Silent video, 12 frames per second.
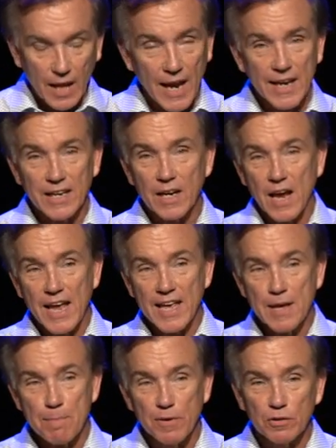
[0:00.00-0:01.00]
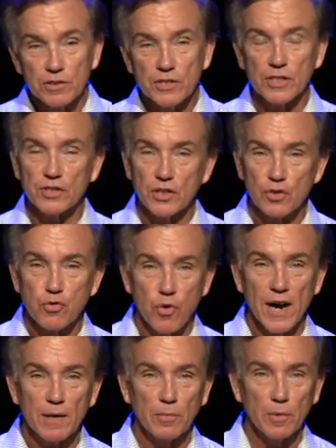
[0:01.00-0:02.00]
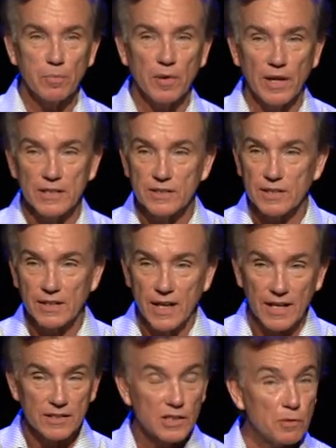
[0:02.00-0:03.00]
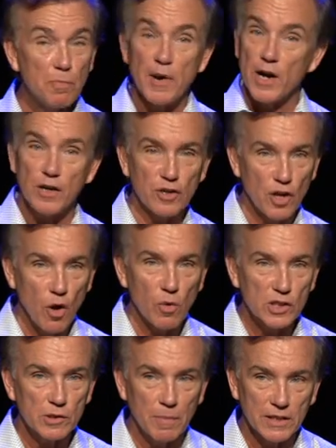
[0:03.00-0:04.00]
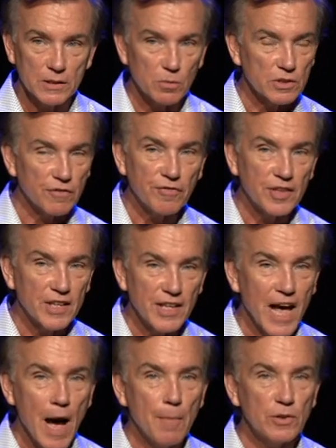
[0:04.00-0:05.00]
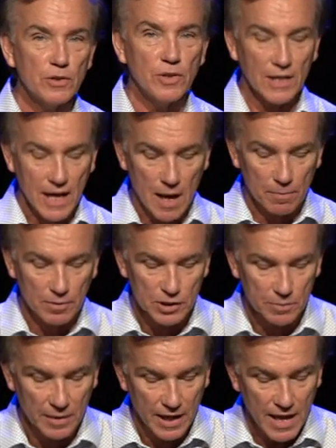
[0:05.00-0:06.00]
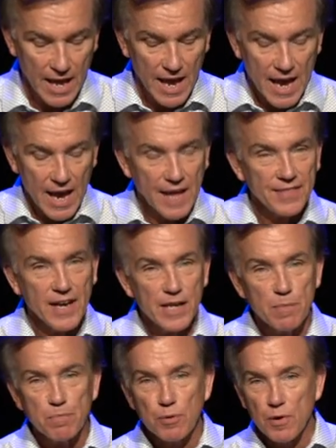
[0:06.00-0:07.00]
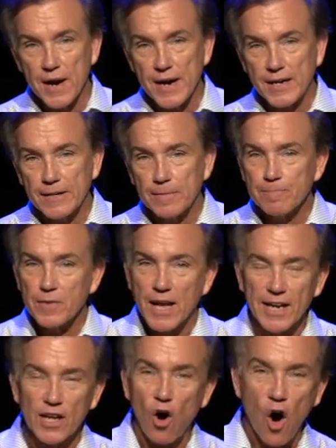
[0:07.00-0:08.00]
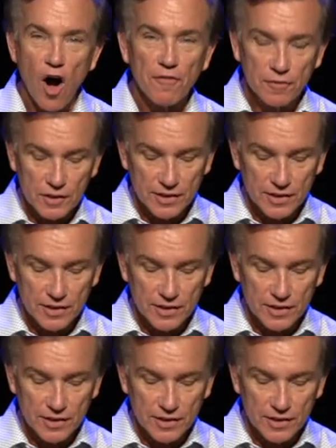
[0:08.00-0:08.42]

and he builds this incredible place and, and spared no expense. It was a phenomenal accomplishment. And then he prayed and he offered